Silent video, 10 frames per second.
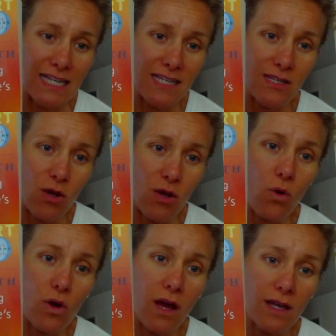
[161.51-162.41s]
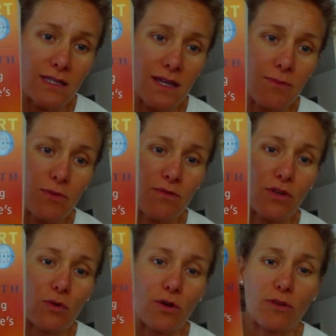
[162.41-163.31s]
this whole concept
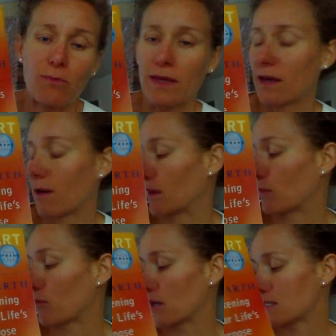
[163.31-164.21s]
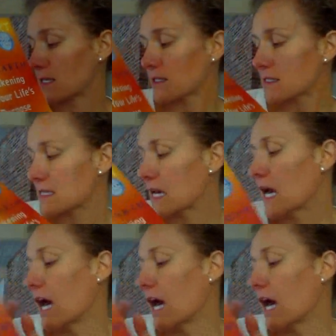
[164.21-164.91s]
of a new earth becoming present,